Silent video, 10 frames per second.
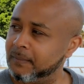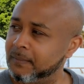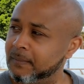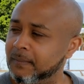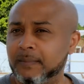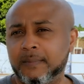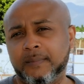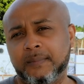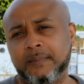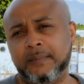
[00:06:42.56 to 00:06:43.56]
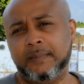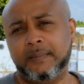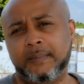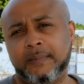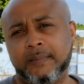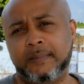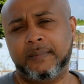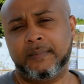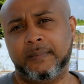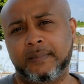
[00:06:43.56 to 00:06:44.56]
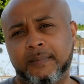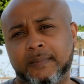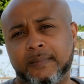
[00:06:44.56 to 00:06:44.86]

(not speaking)